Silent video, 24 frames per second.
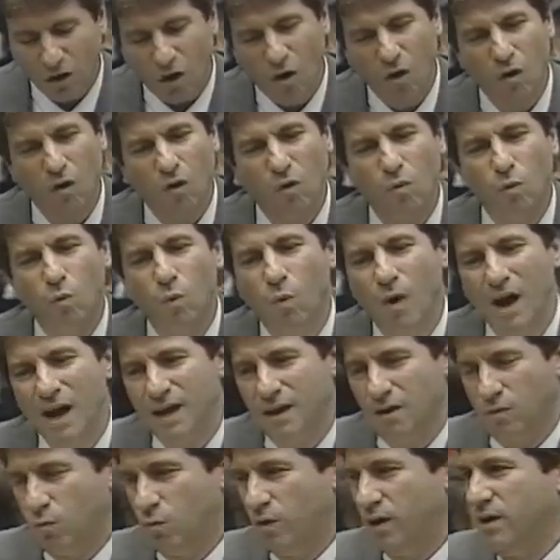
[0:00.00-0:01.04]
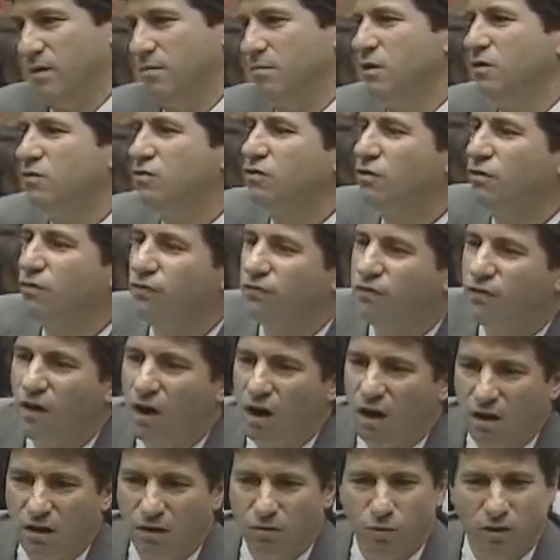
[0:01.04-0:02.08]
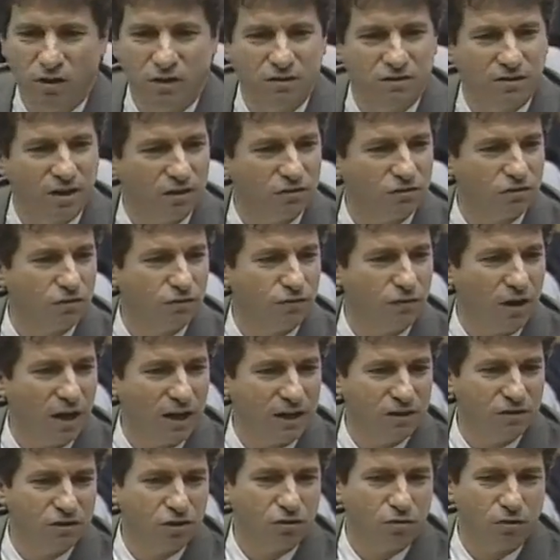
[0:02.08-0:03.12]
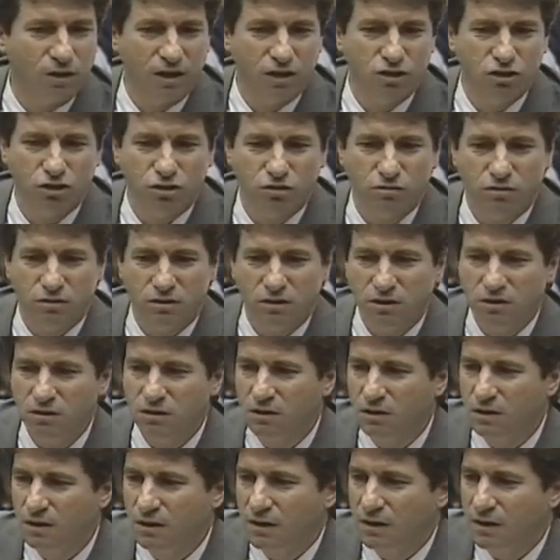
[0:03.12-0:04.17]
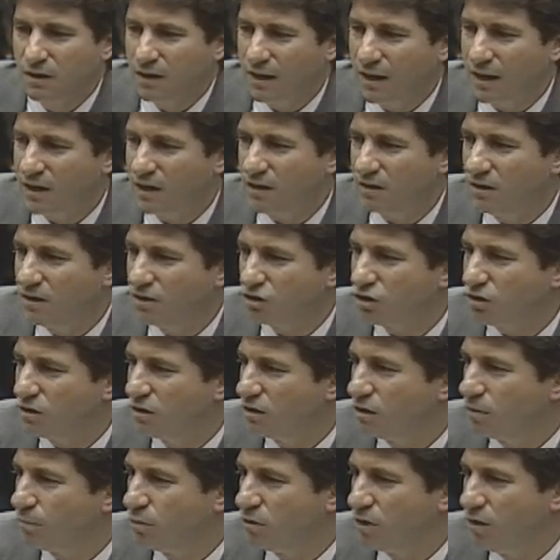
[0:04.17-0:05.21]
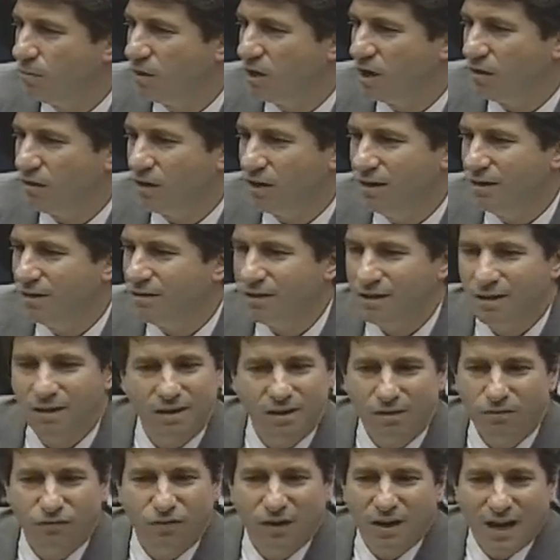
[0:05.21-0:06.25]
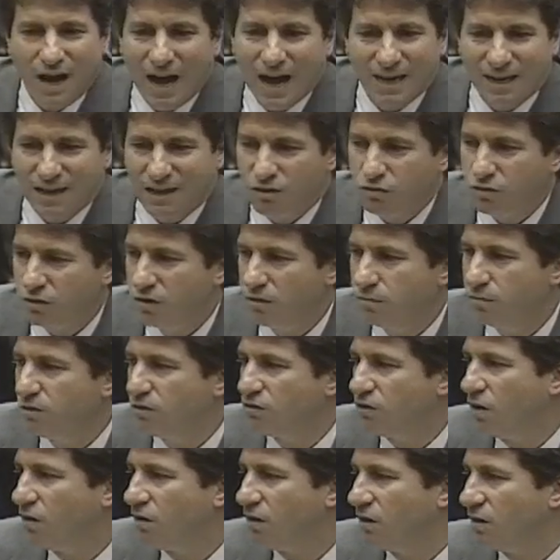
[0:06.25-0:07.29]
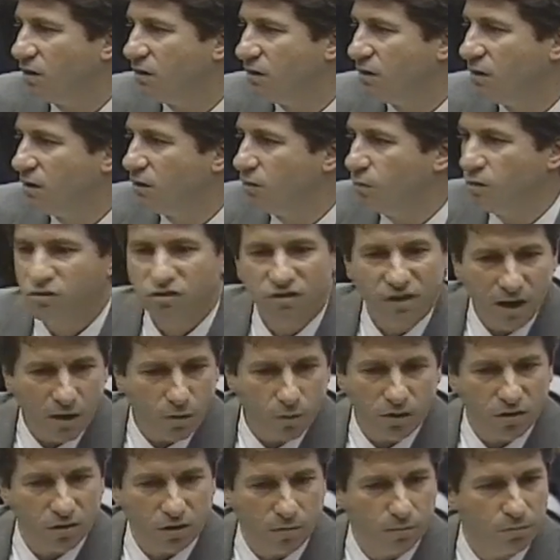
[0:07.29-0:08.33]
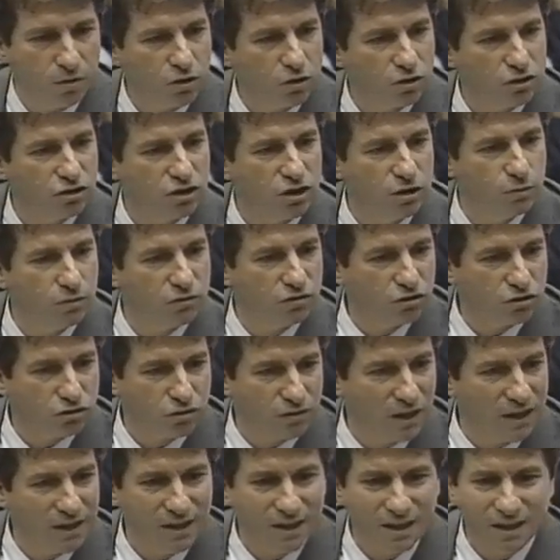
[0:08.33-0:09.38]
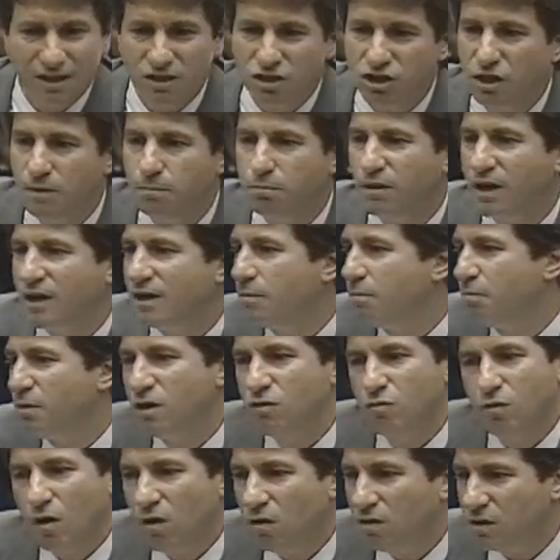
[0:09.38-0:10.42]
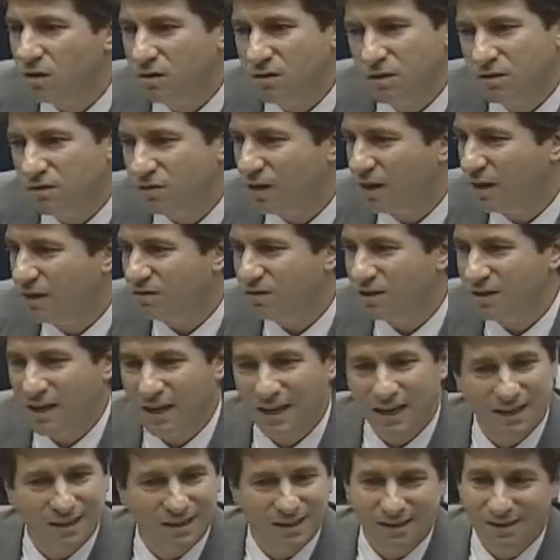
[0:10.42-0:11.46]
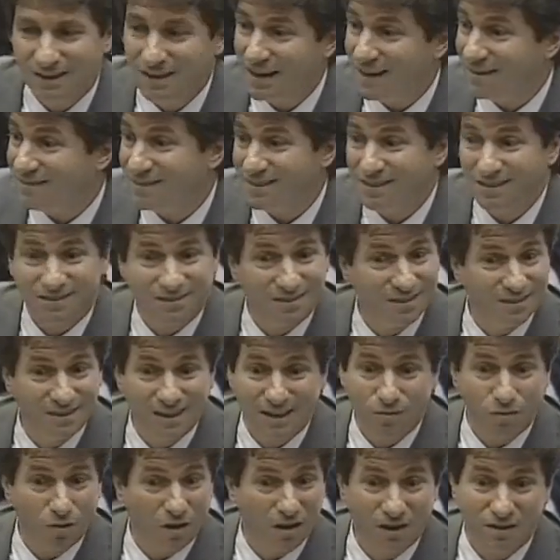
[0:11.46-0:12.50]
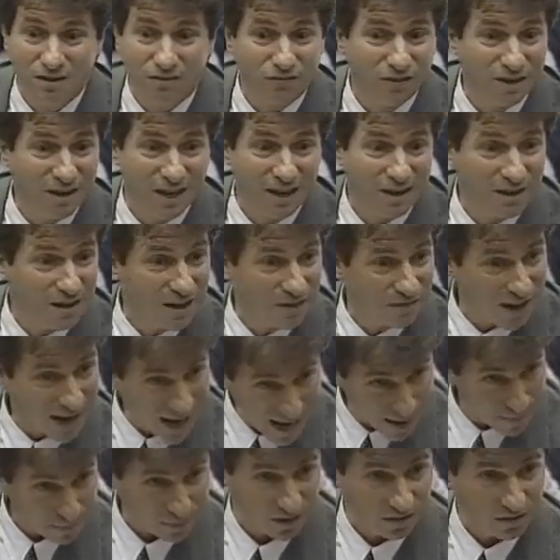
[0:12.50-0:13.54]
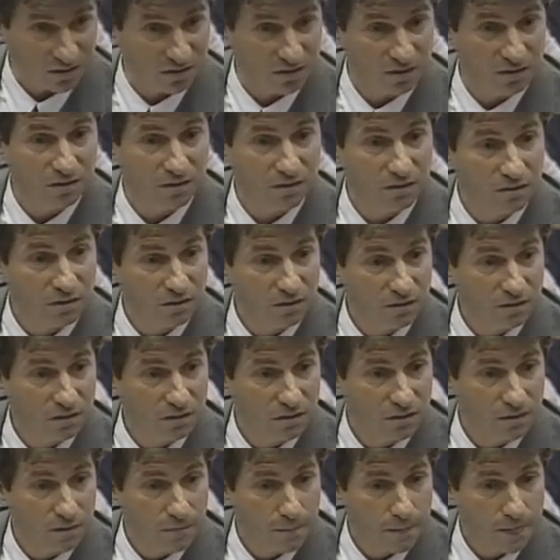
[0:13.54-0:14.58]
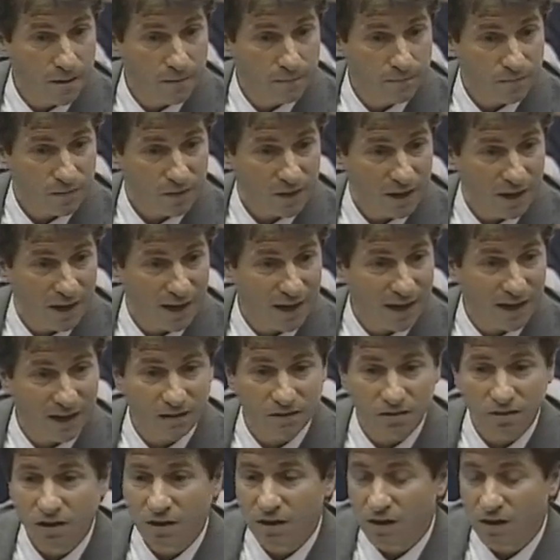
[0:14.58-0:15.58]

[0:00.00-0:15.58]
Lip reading: whole way it went. Mr. Fung, when he testified in the grand jury, and initially at the preliminary hearing, he forgot Andrea Mazzola was there with him because she was a trainee and she played a big role in this case in handling the evidence, and they wanted to forget it ever happened. And,